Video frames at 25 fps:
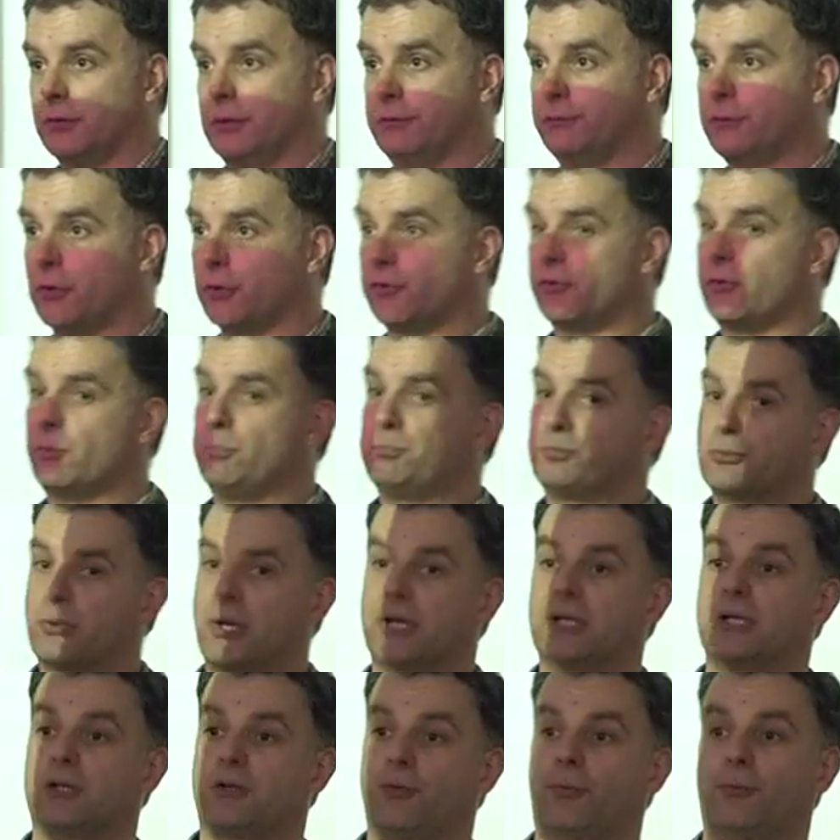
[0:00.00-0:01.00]
You've got to
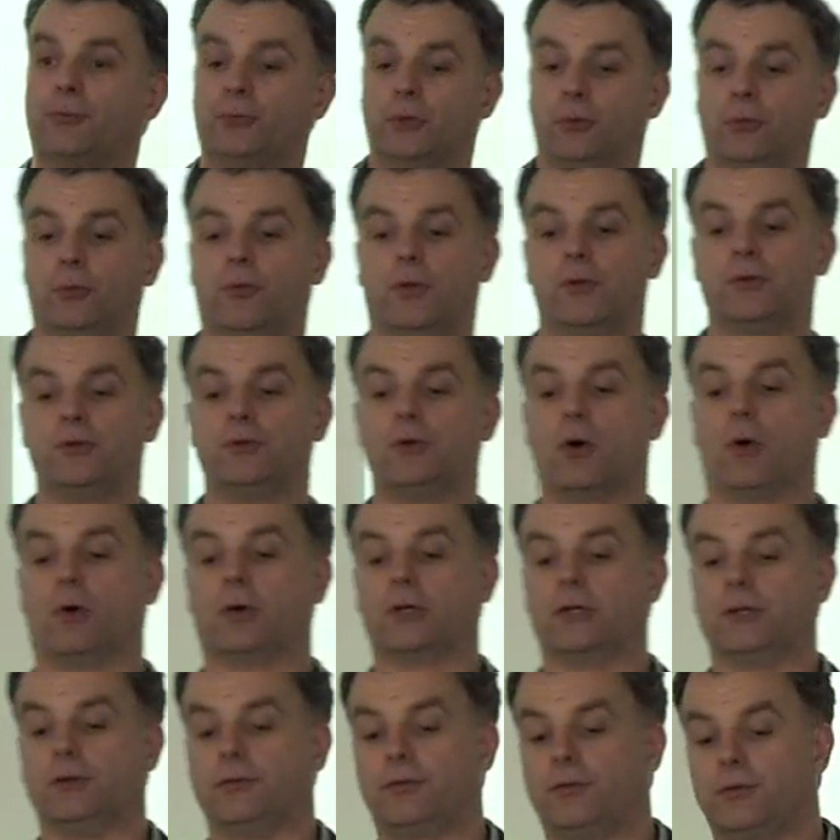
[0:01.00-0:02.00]
break through the
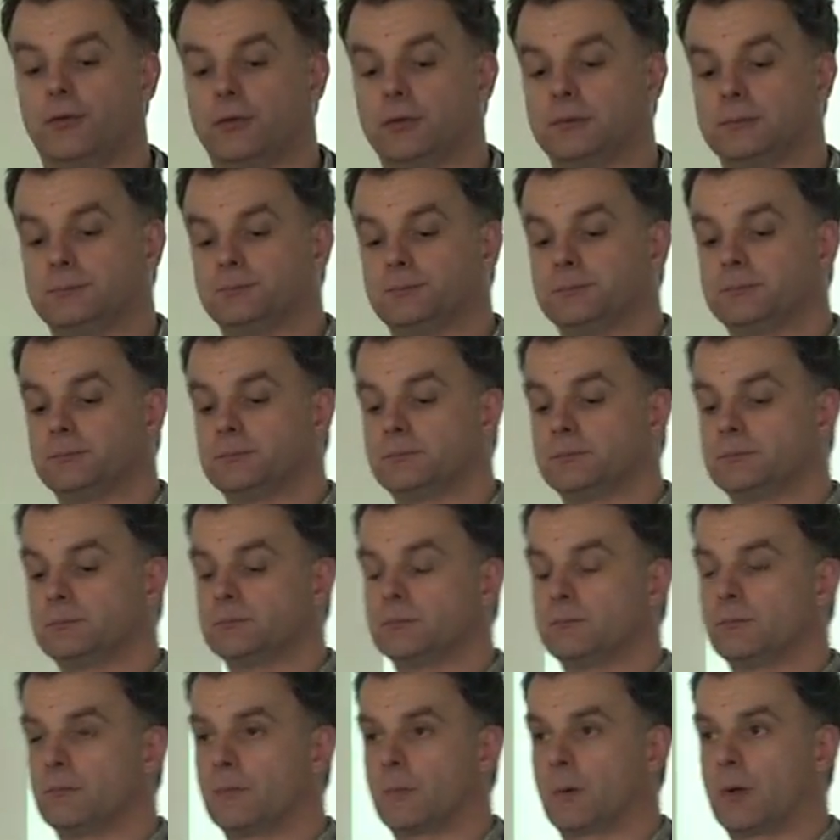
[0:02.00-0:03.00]
noise.
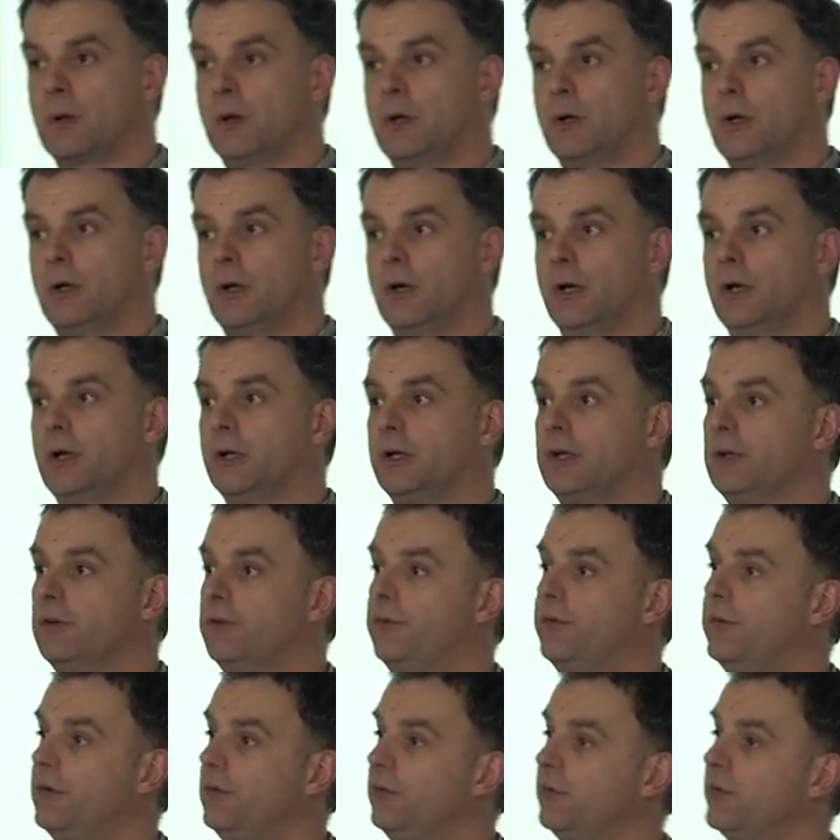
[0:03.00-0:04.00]
And a
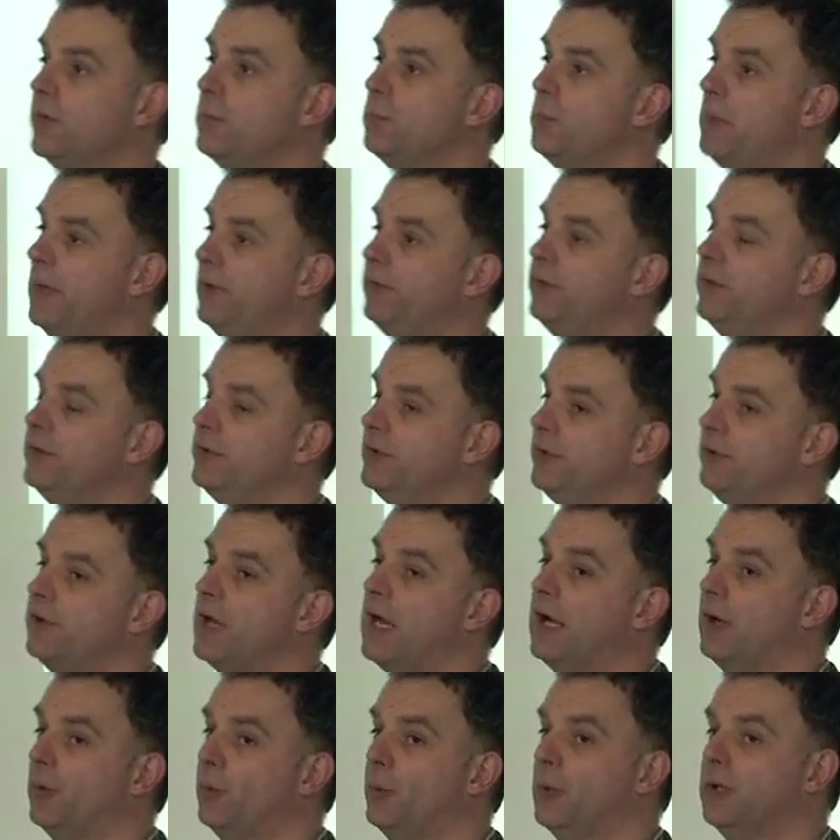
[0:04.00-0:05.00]
consistent message is
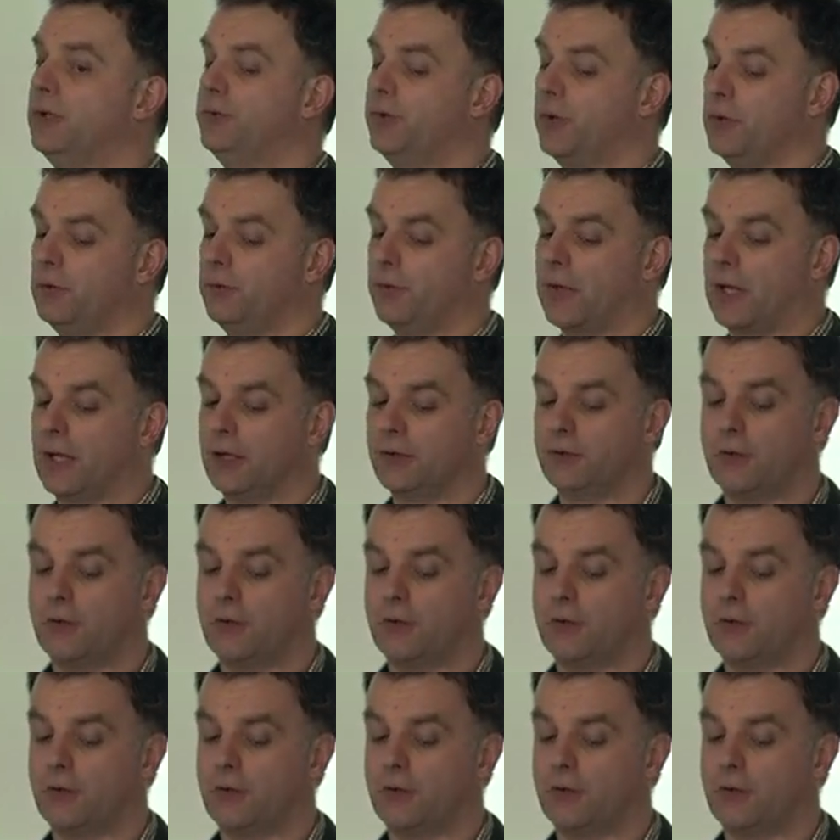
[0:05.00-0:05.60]
how we do that.